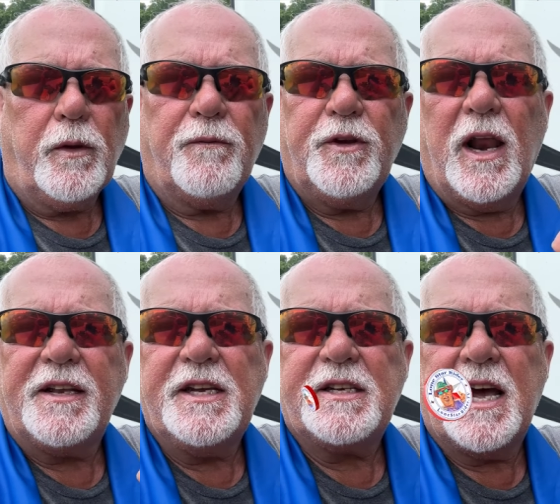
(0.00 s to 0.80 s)
If you like
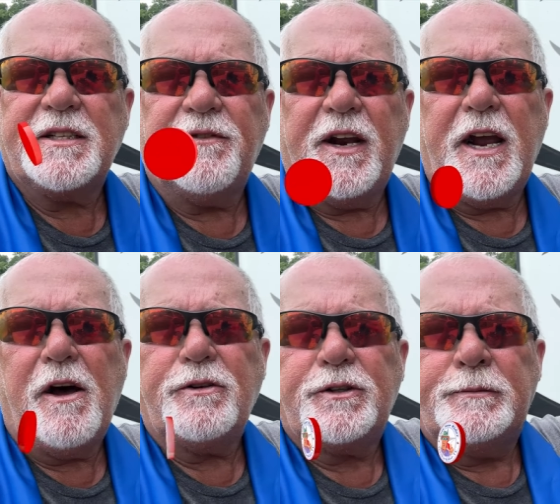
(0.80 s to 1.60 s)
these kinds of
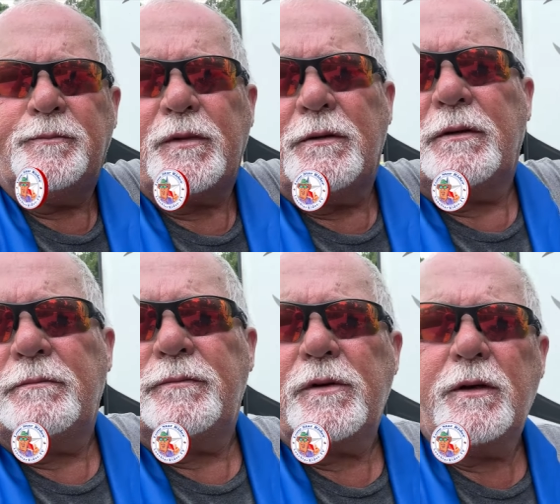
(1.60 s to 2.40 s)
videos,
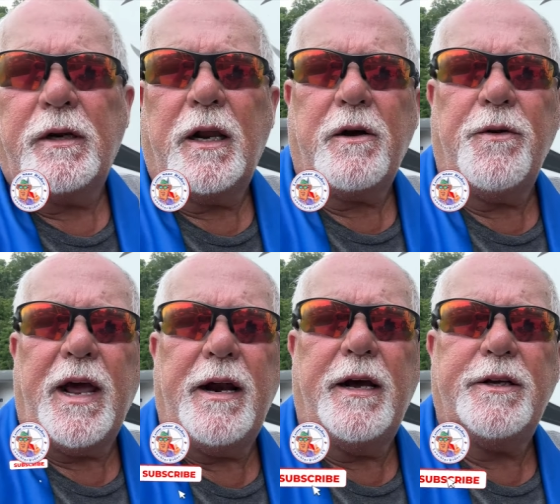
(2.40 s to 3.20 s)
click on
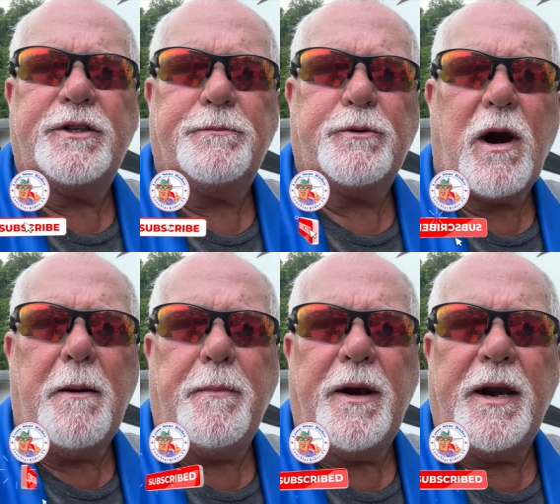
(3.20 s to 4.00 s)
that uh,
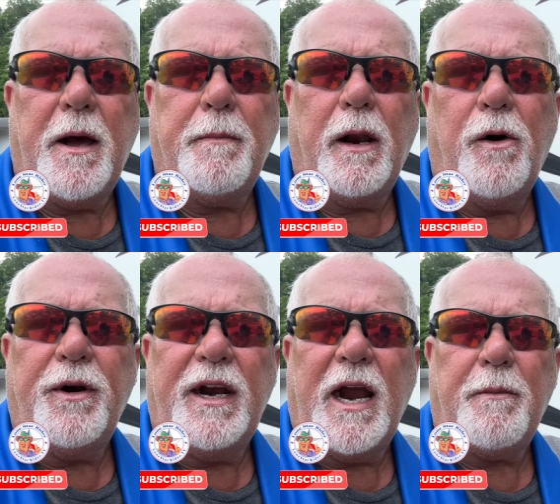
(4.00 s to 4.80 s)
subscribe button down below and
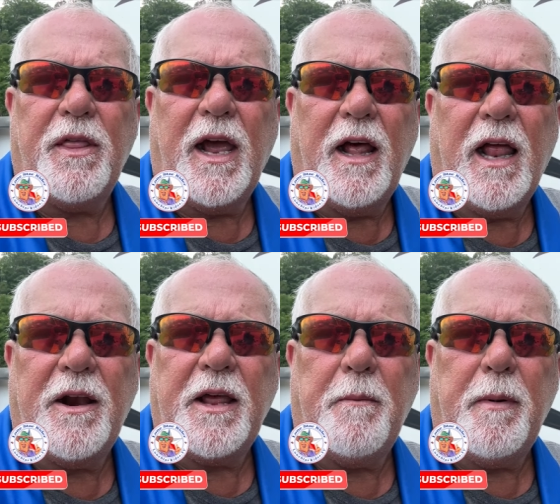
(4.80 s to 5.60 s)
then hammer the hell out
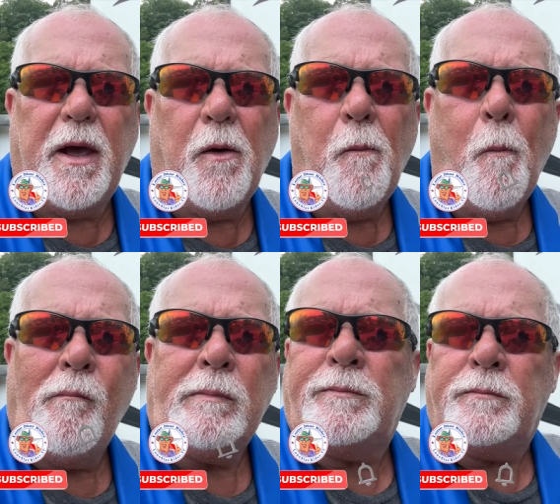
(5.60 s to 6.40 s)
of that bell.
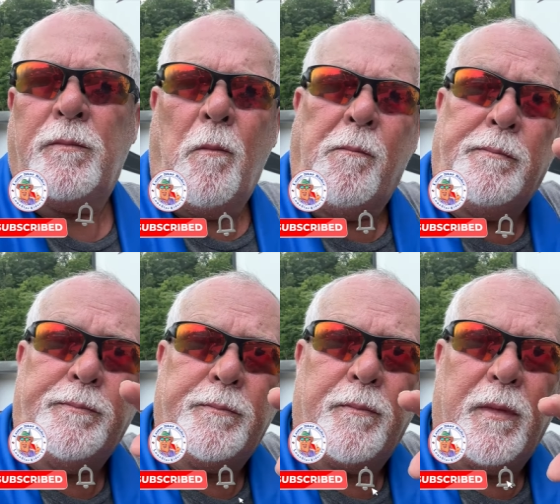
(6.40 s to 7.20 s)

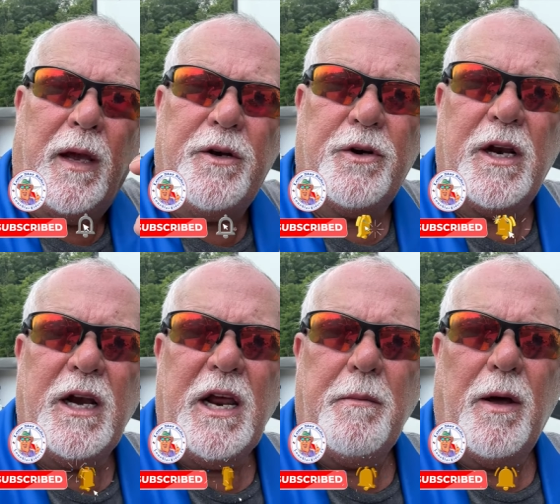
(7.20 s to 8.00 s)
And you'll get an
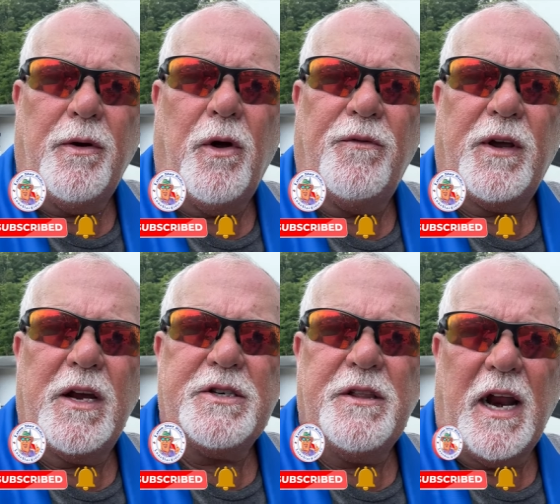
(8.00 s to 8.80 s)
email
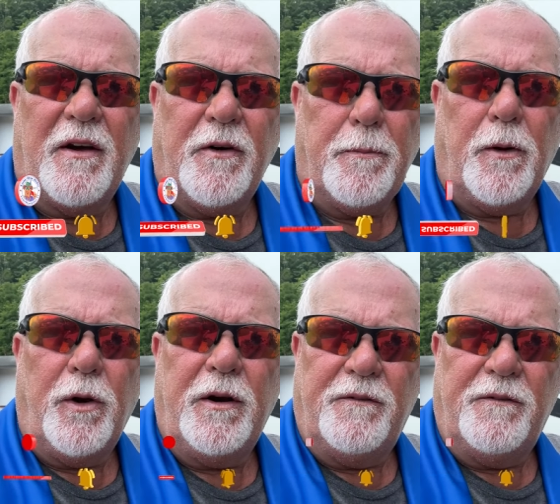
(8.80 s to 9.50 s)
notification that I've uploaded a